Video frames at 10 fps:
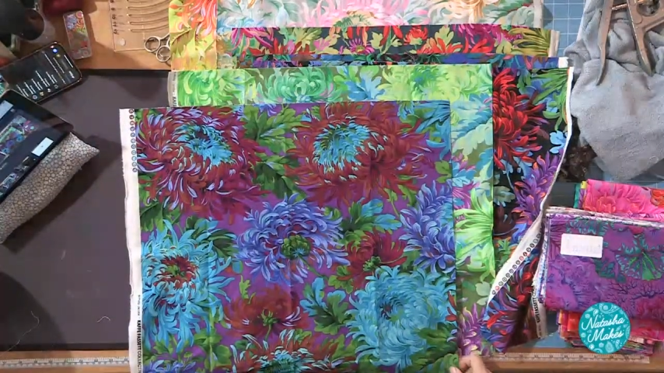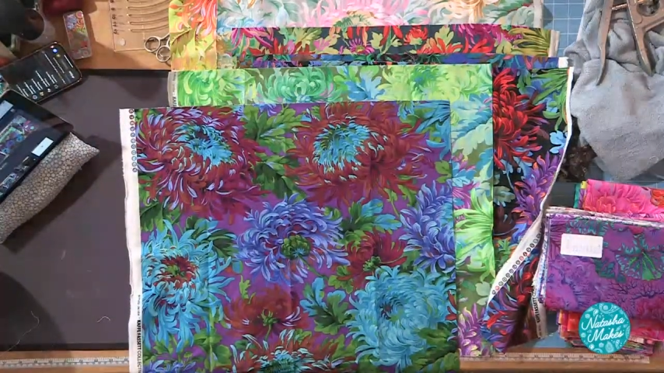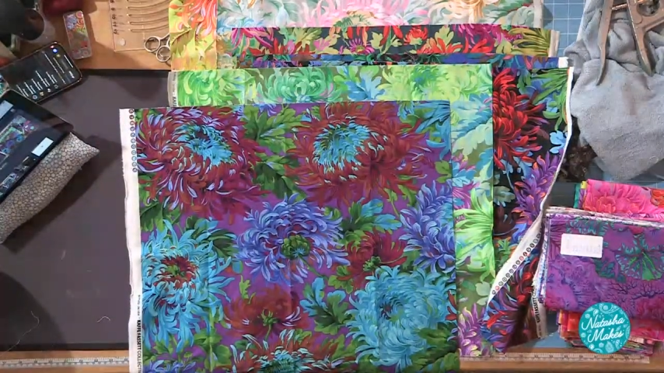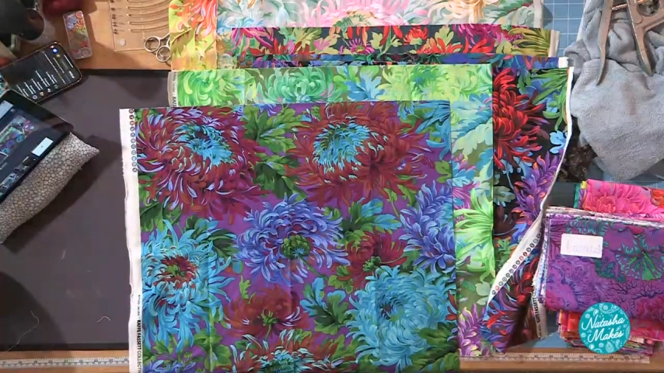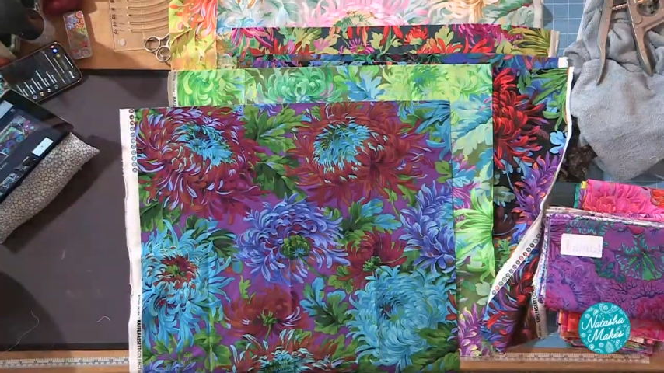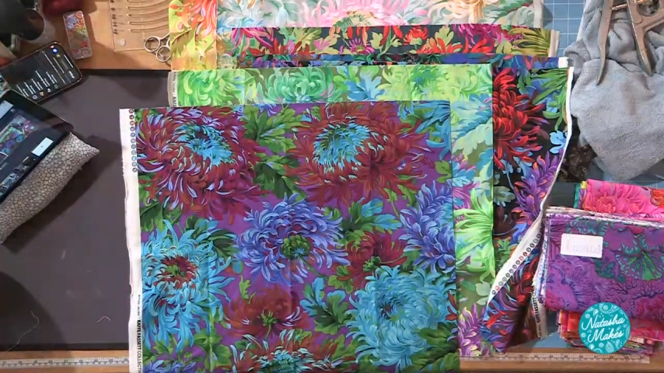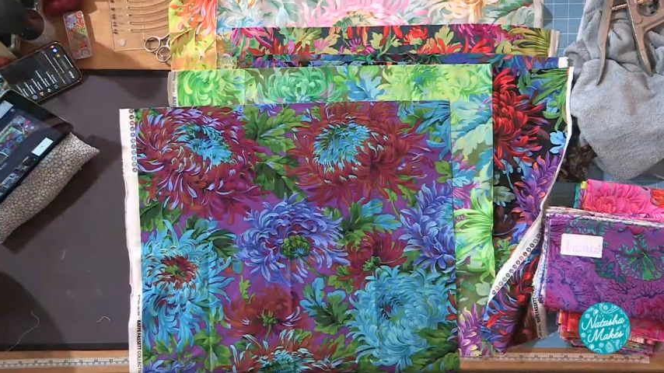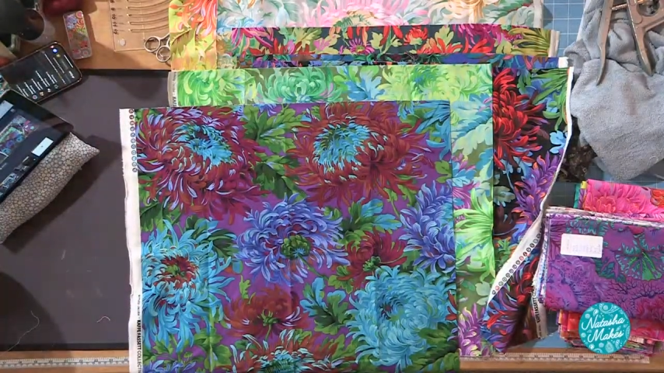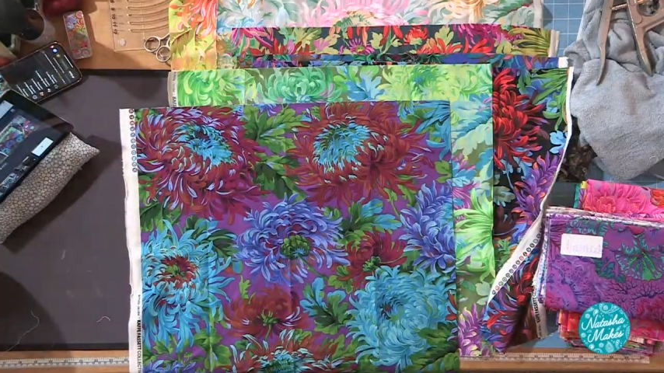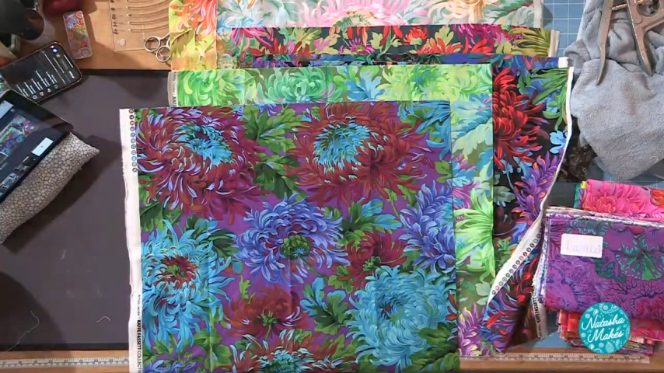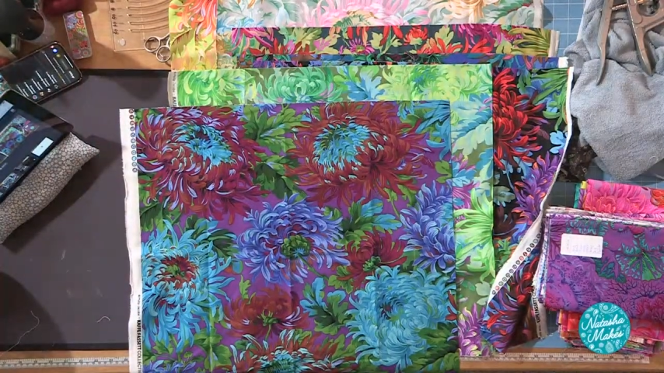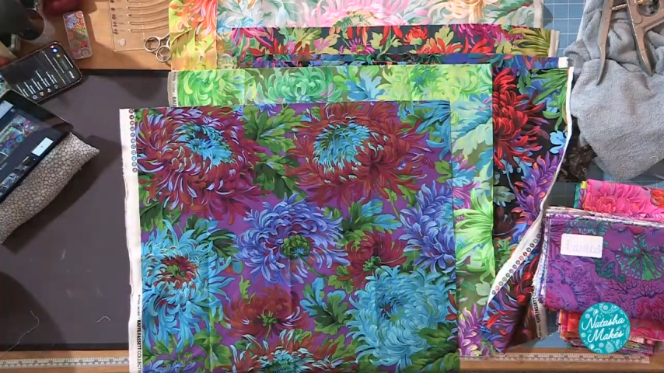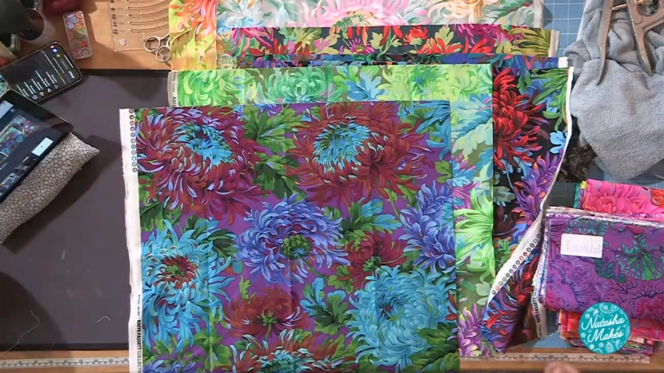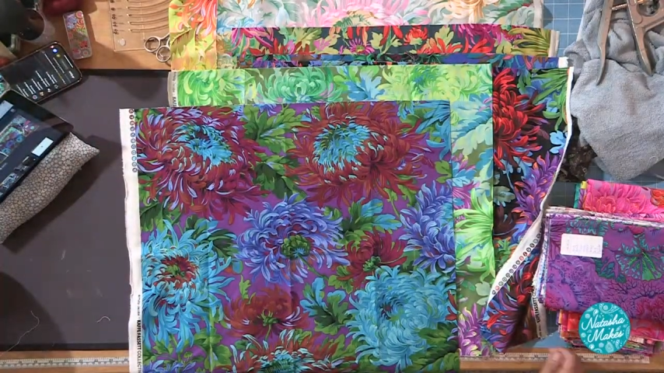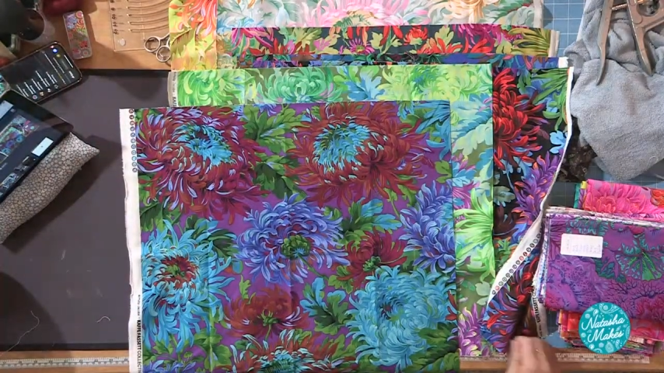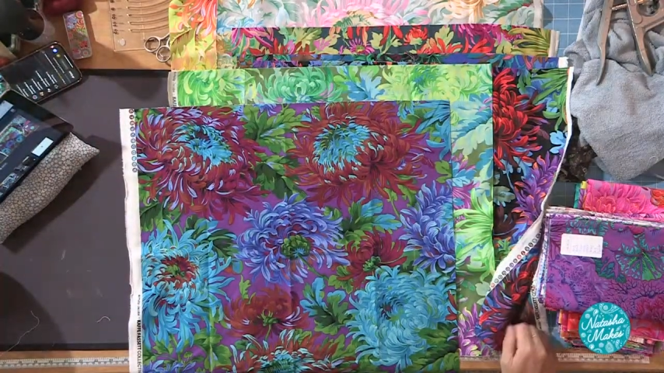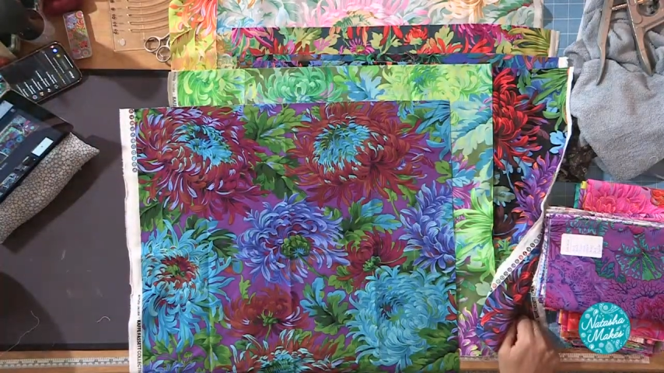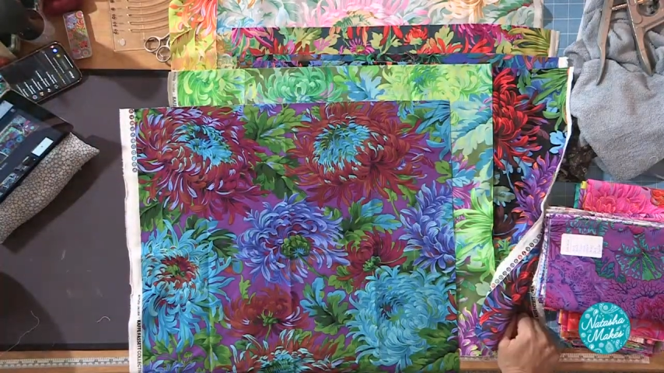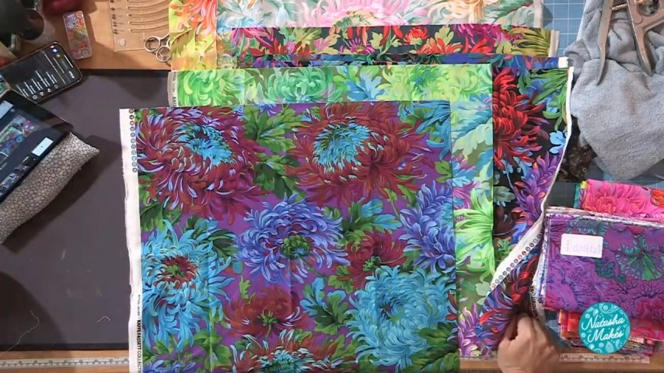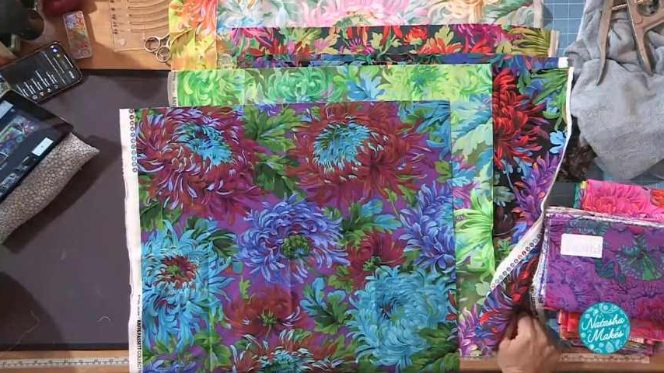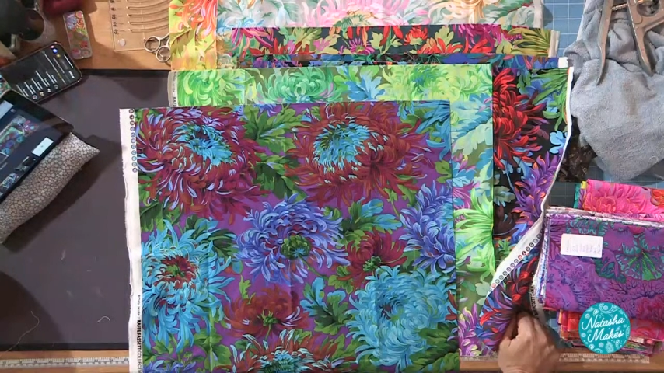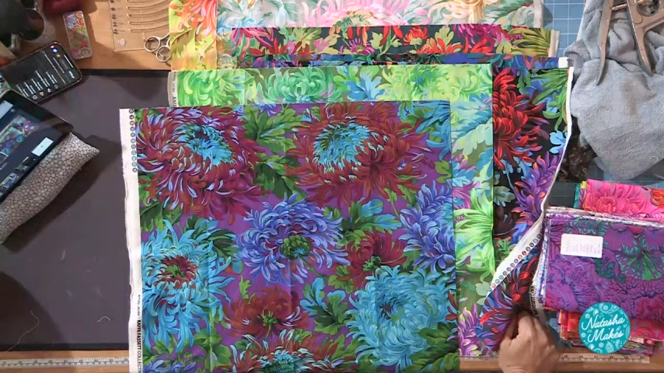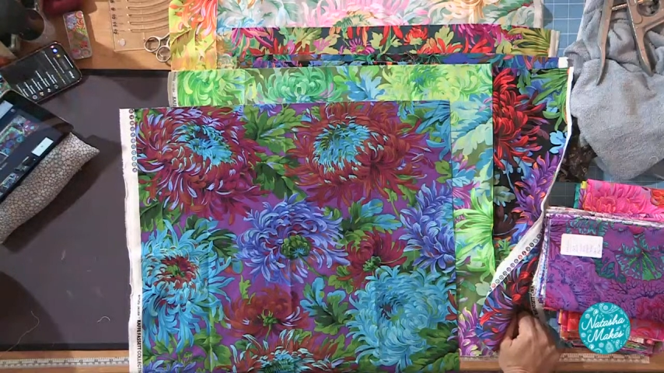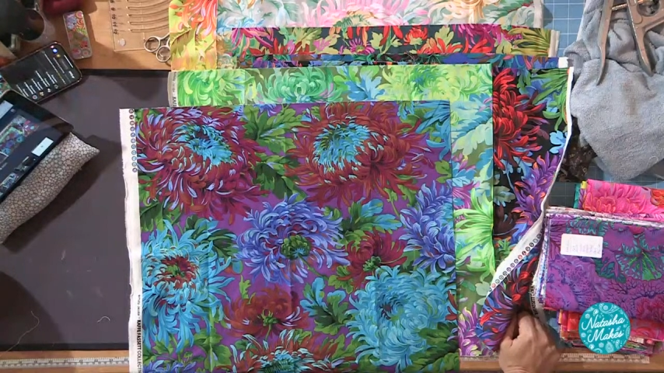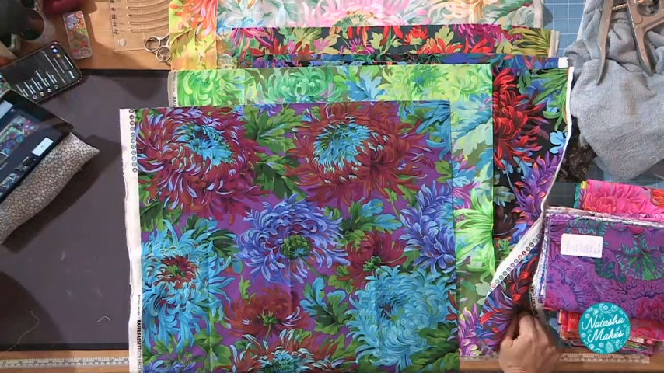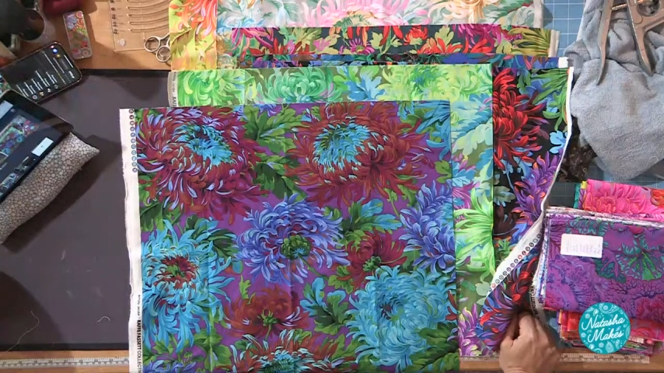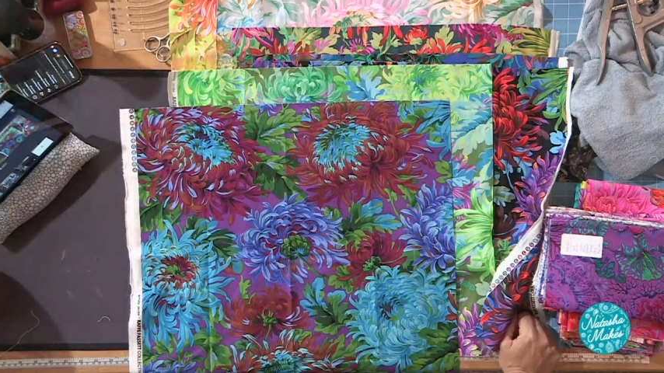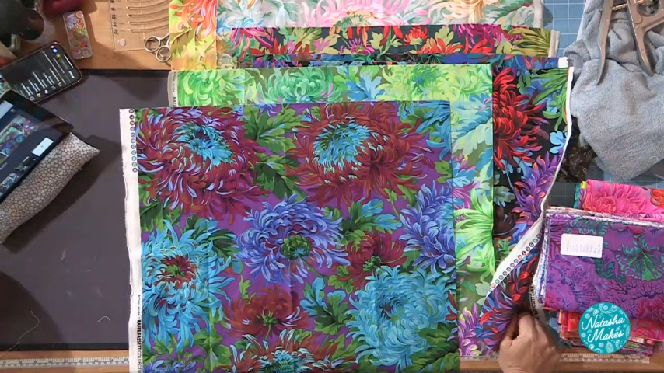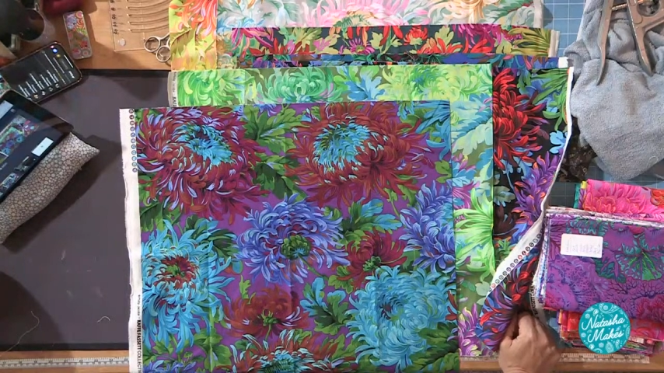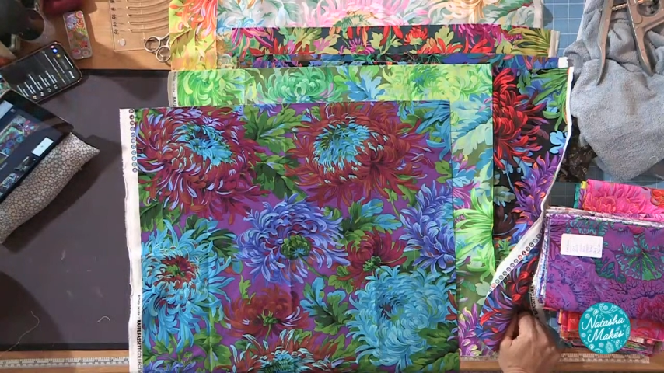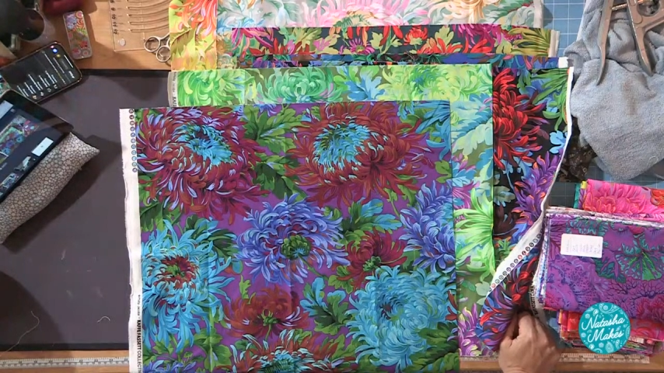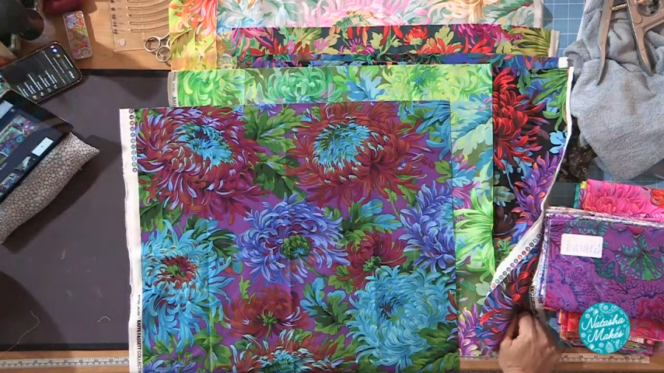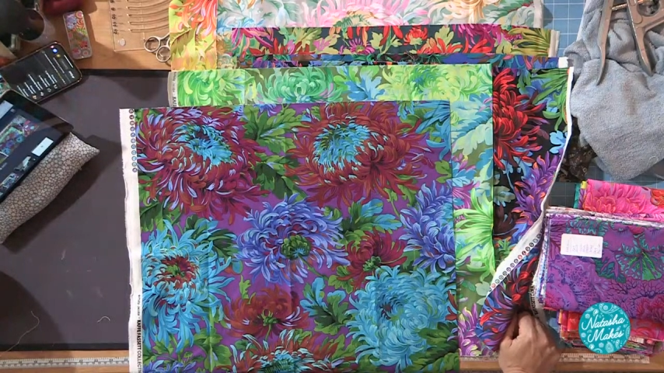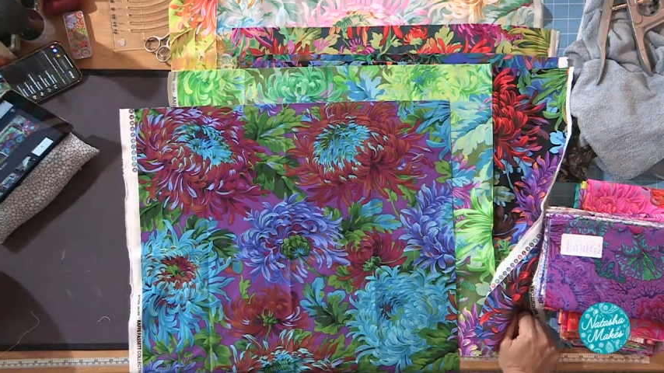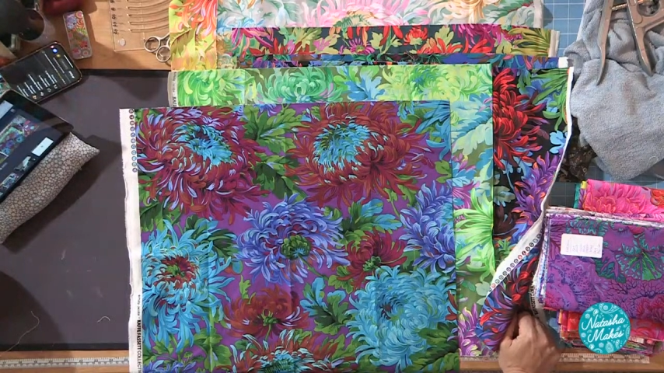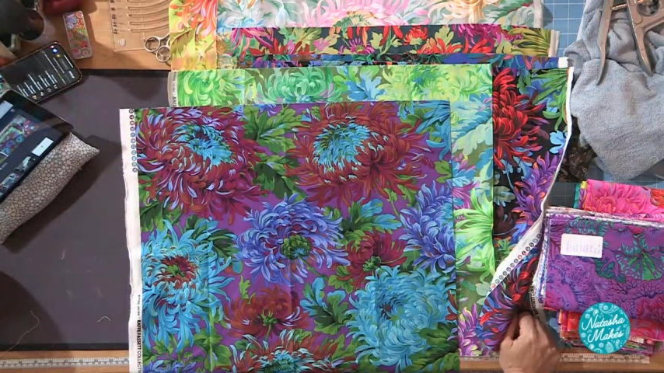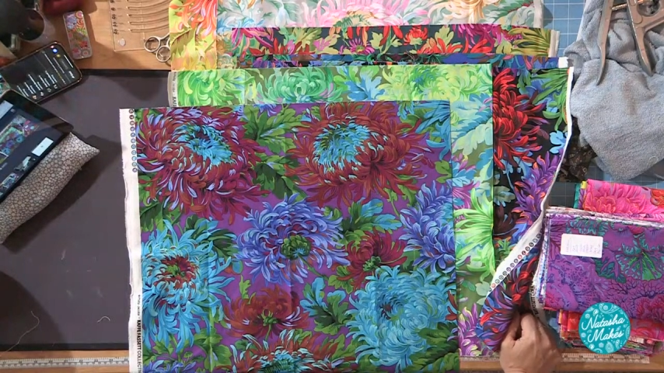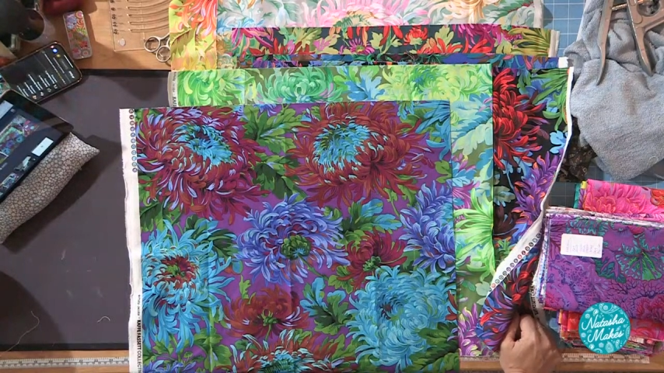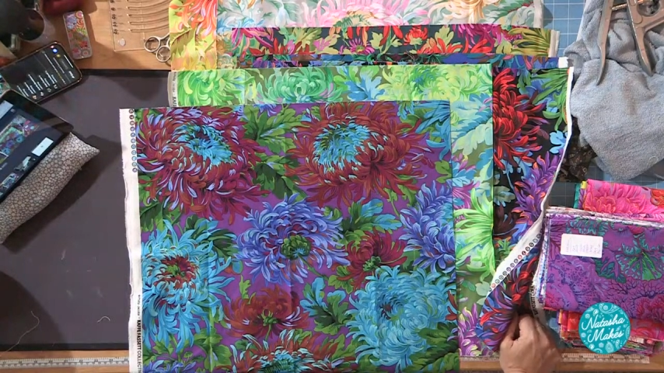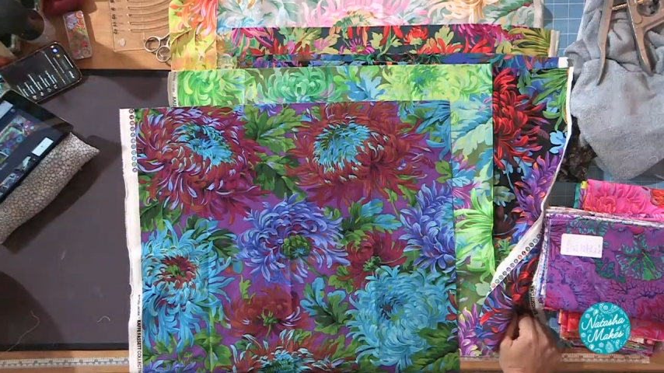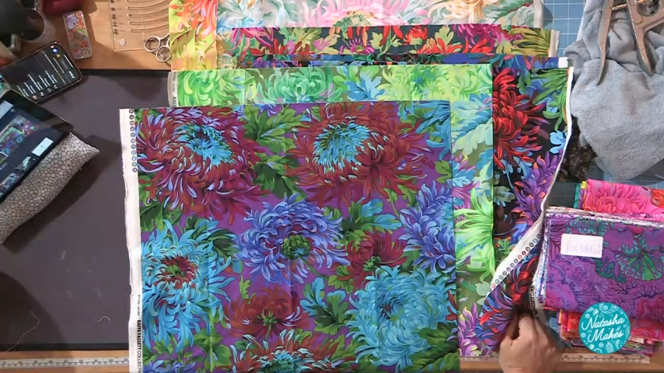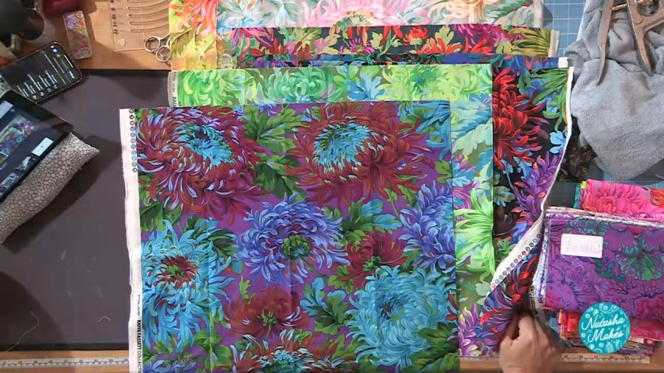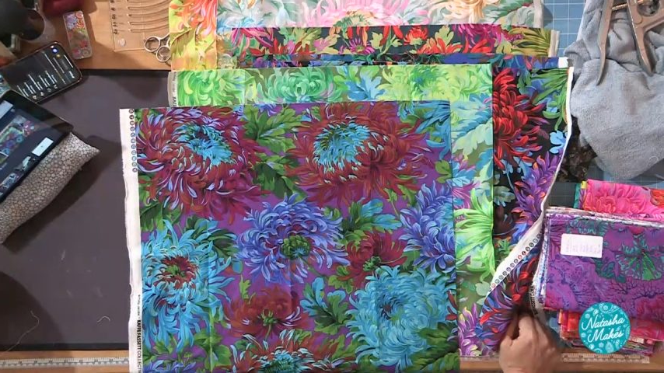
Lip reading: No face is visible, so there are no lips to read.